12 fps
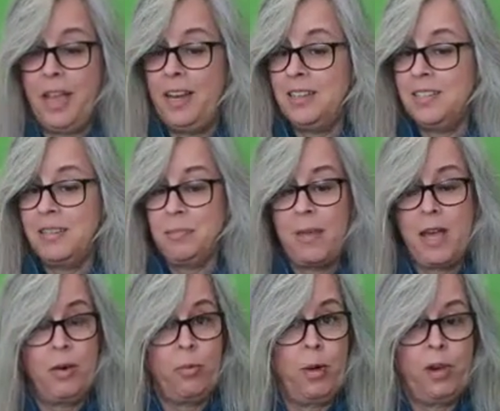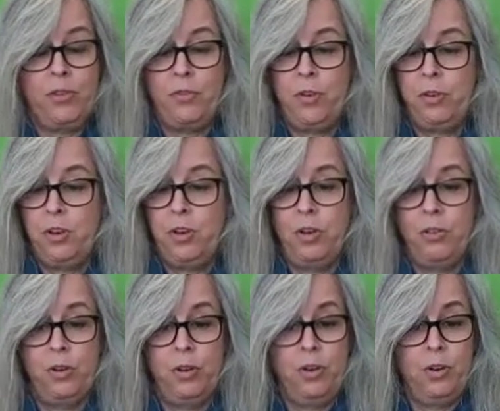And it doesn't matter where you fold it
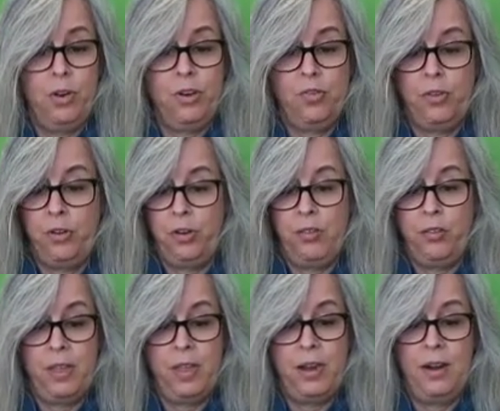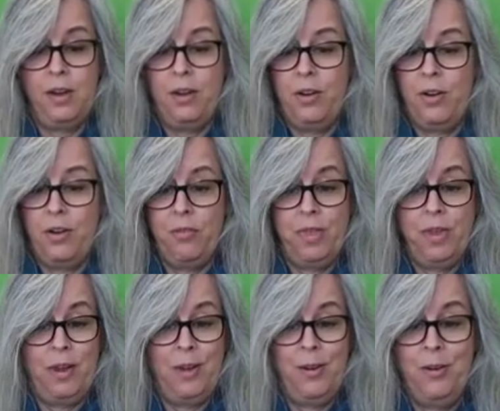over. You can fold it over there, over
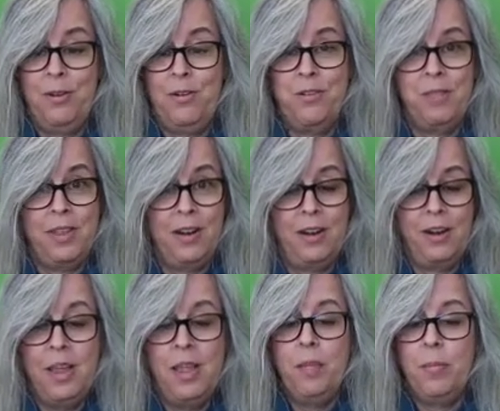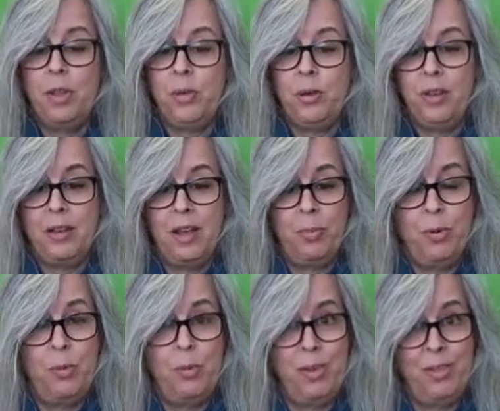there, over there, but you end up
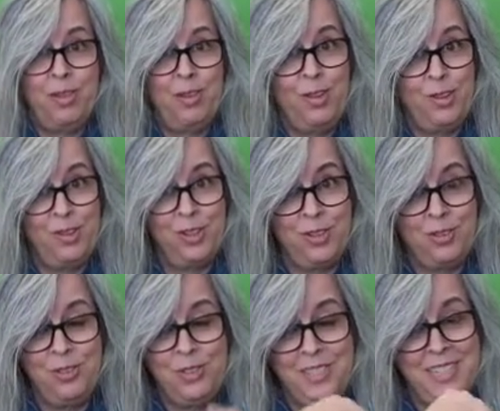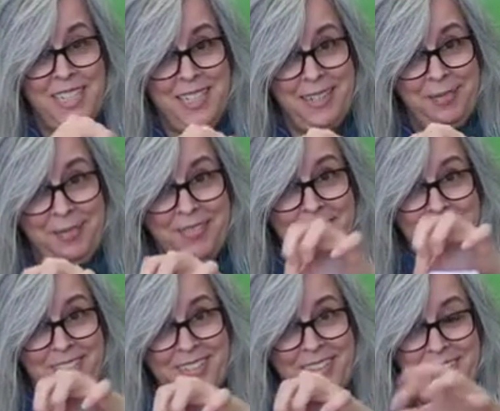with your little zine,
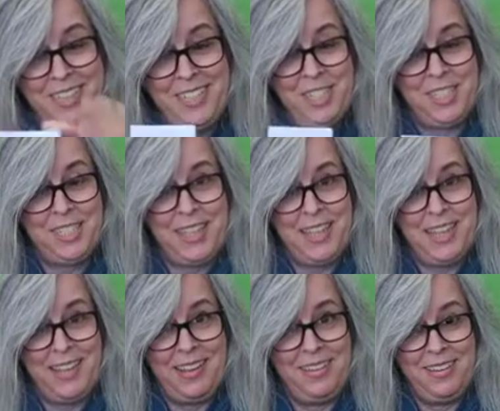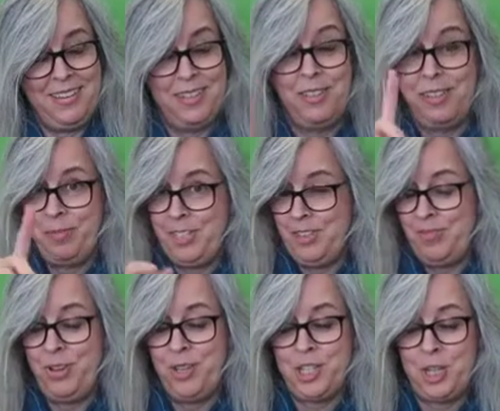just like that. So let me
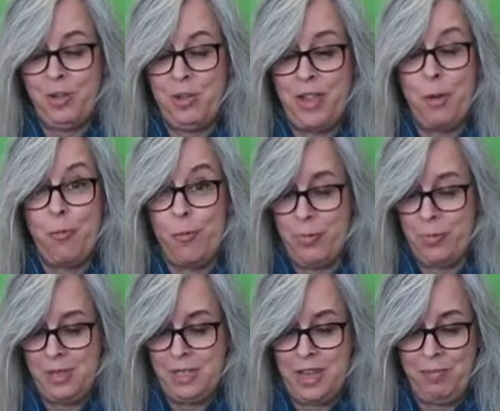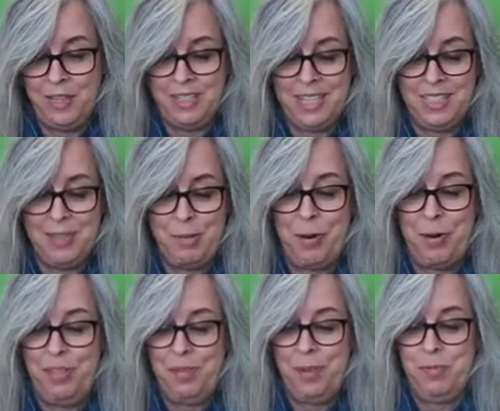show you that one more time, because that's the
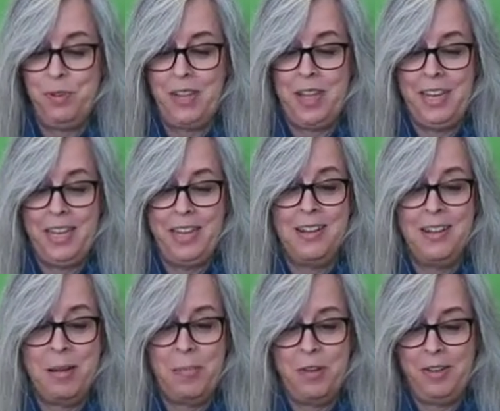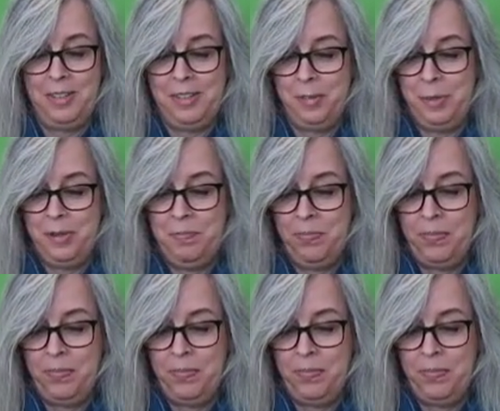part that people kind of get hung up on a little bit.